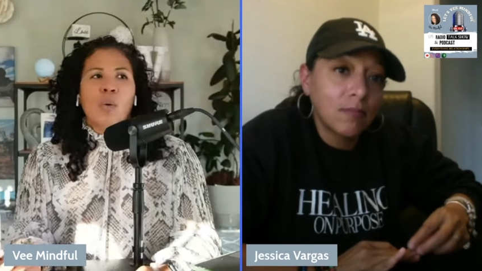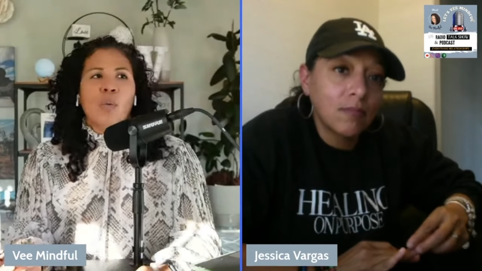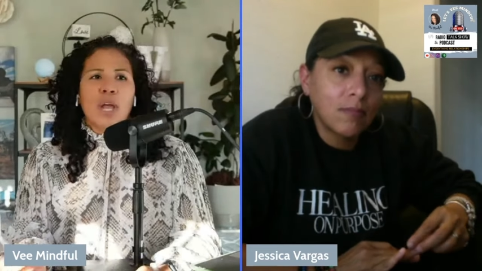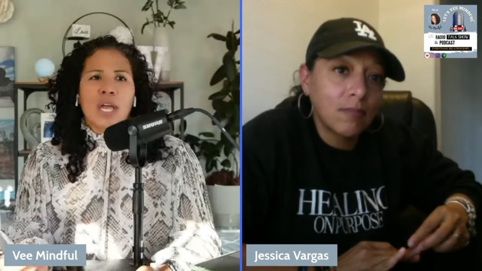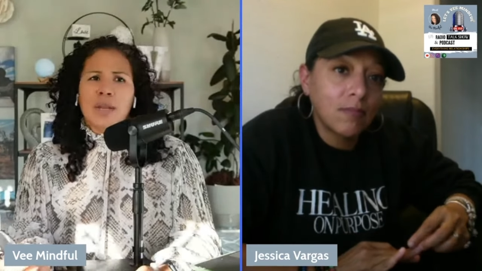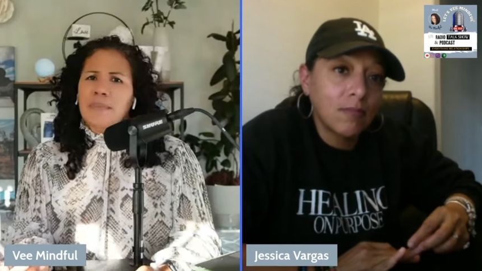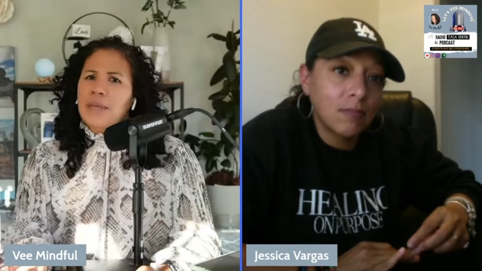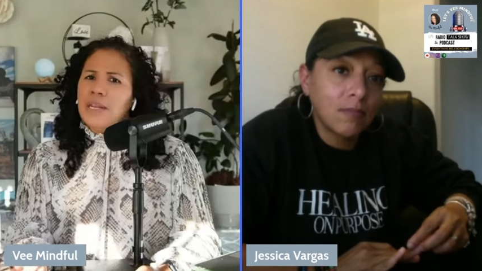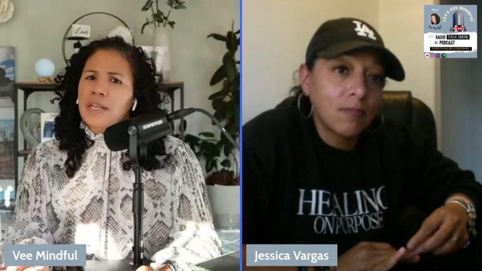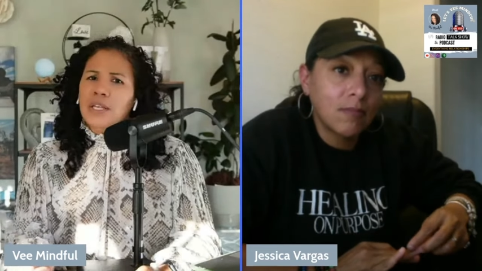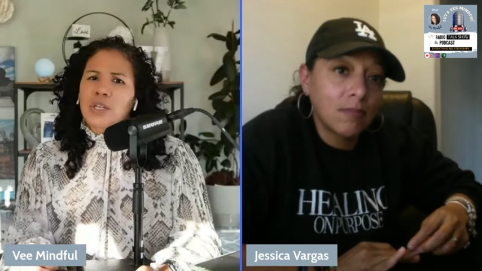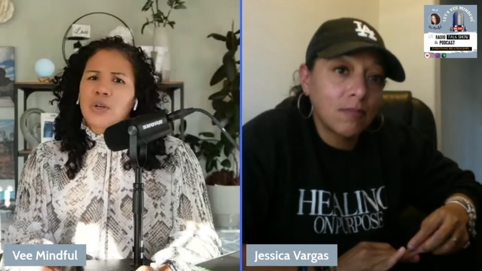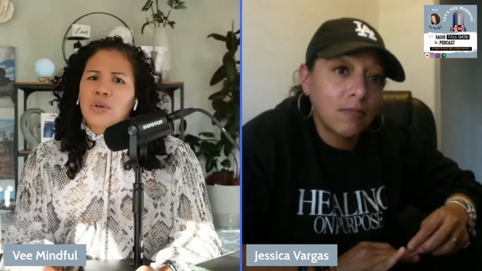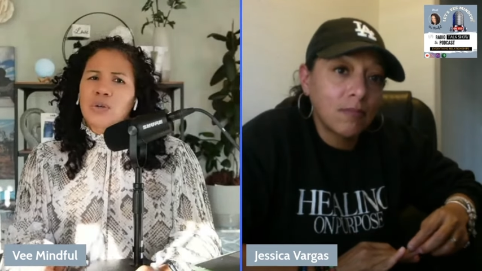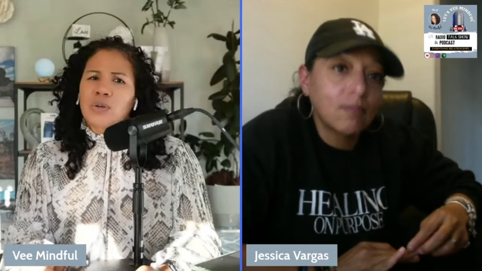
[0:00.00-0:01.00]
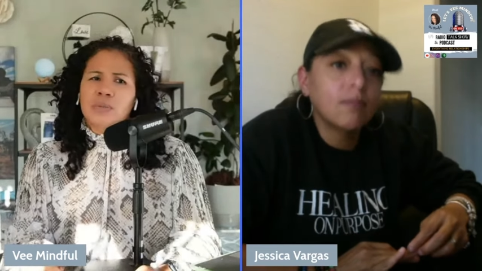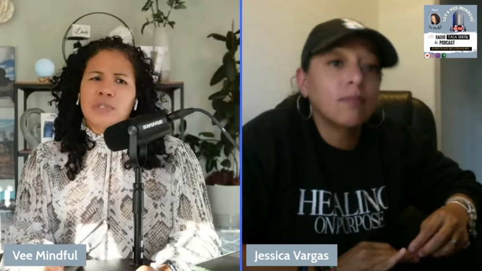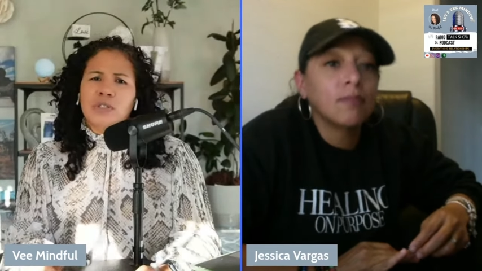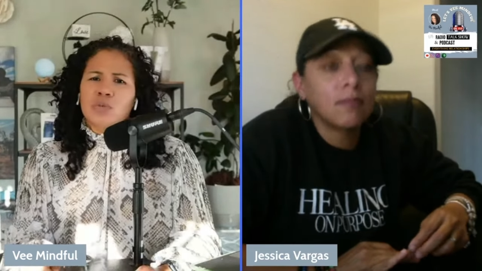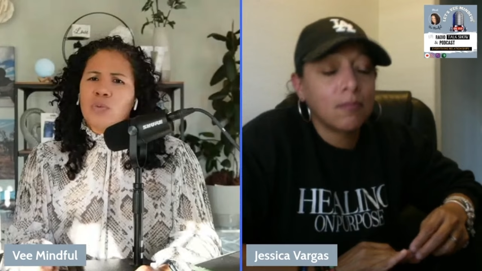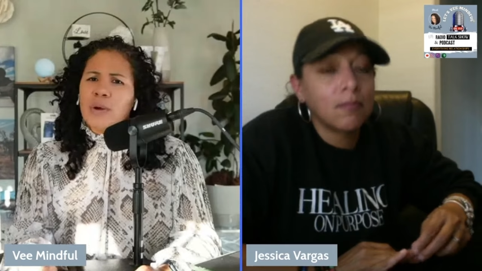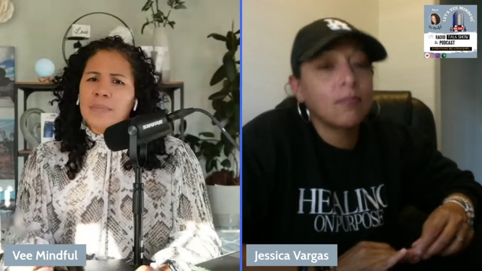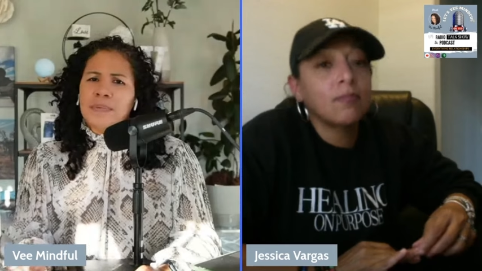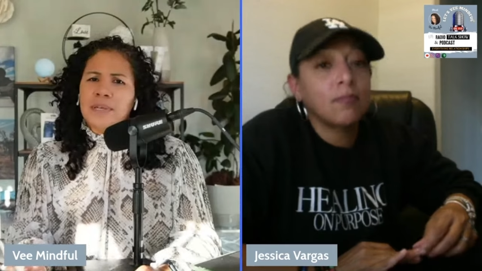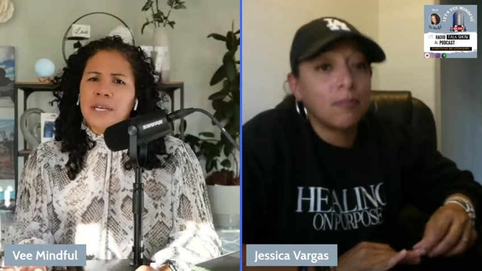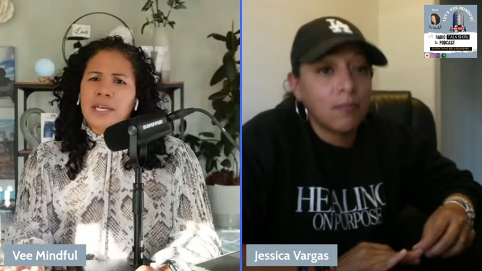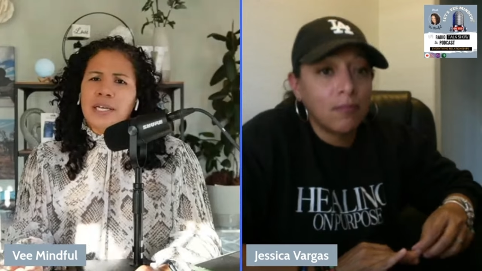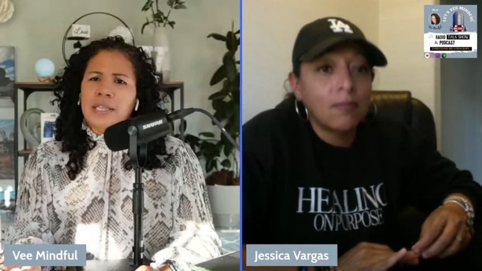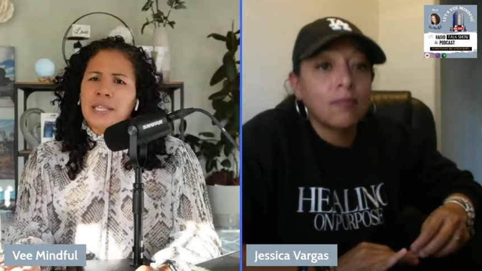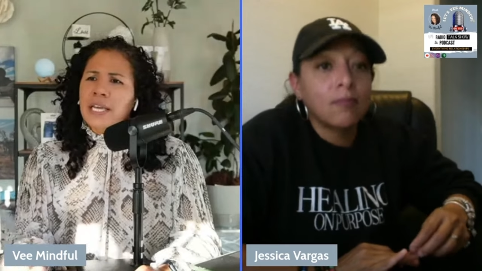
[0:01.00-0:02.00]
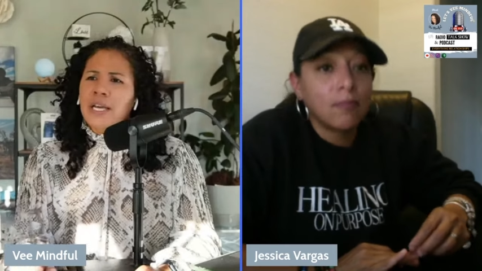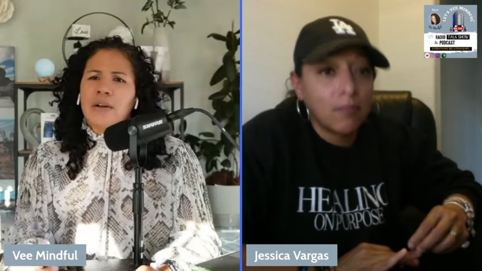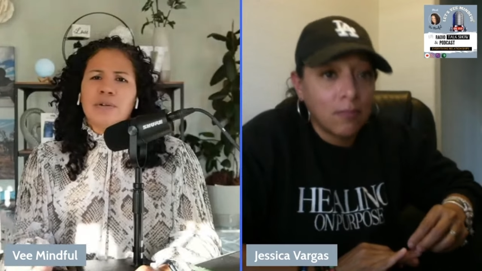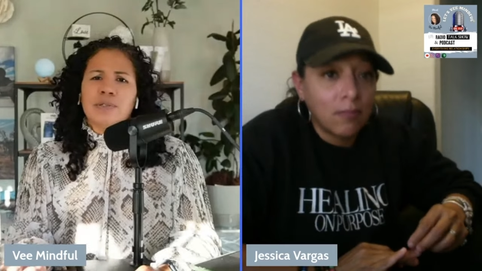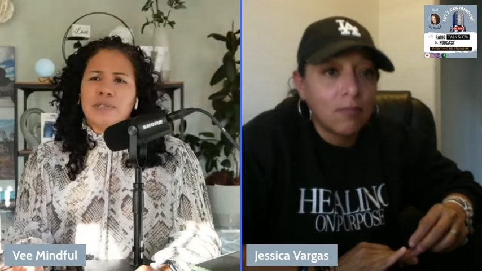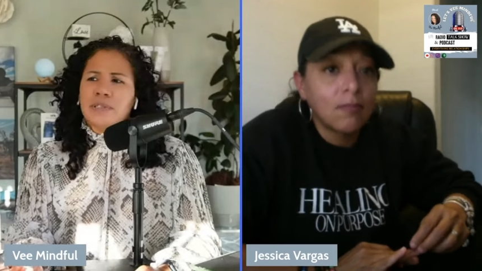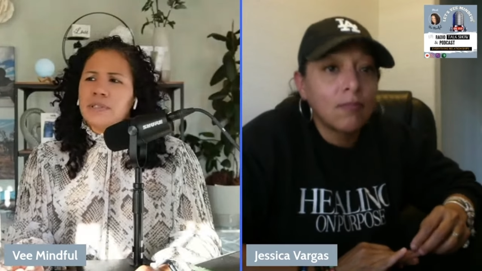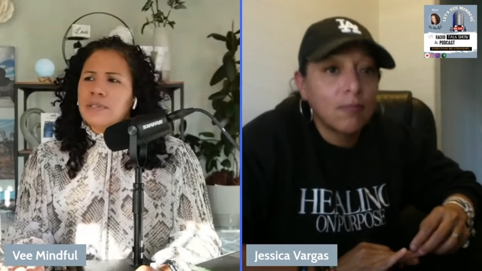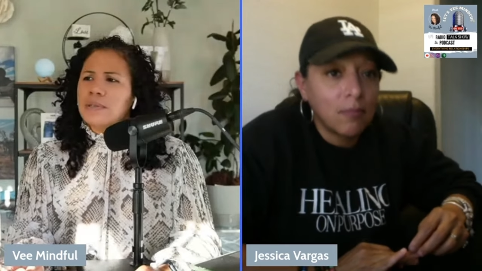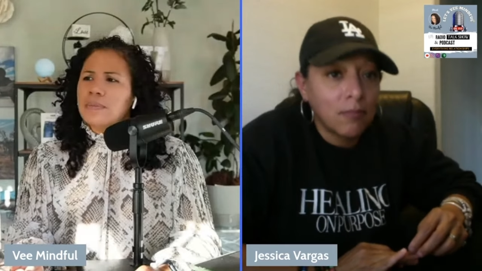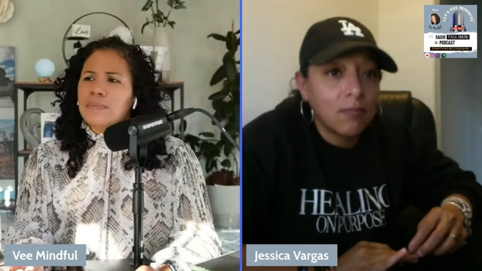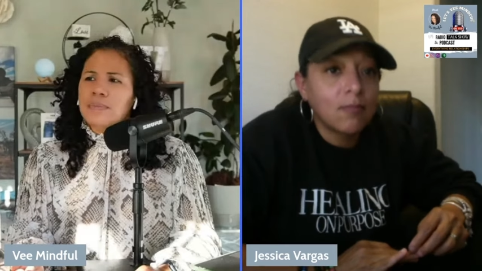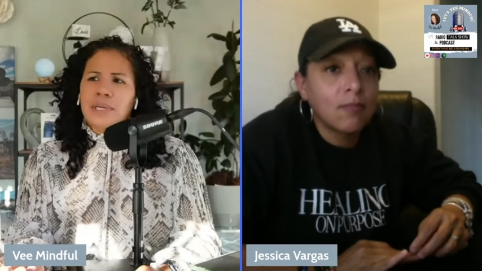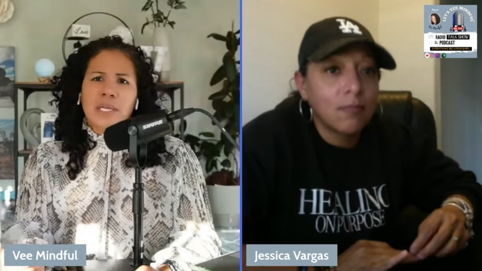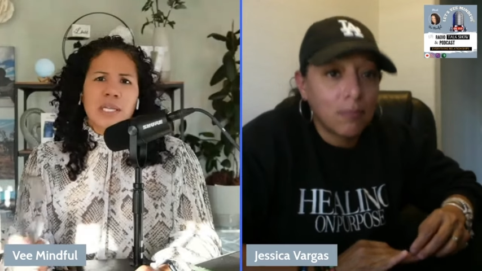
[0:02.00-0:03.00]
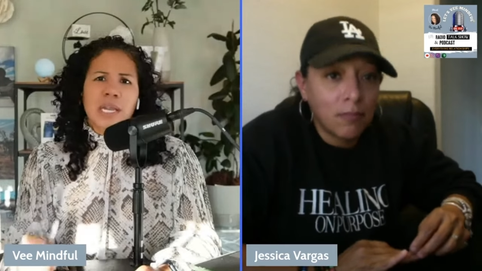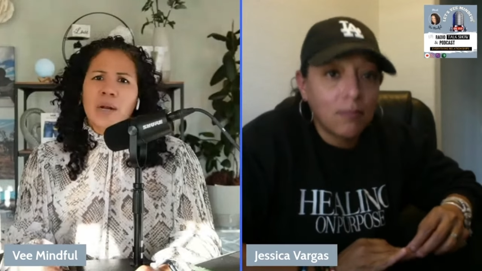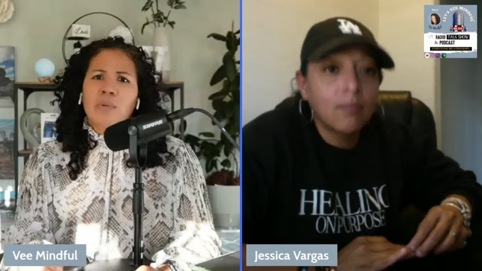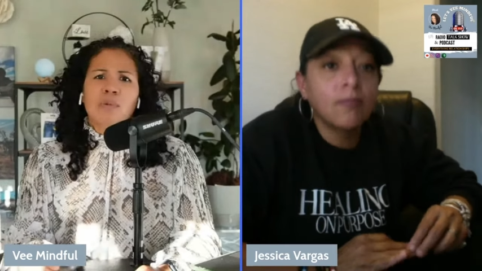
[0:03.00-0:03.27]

Speaker 1: wait a minute, you're disrupting the ecosystem. Eh, they don't mm-hmm.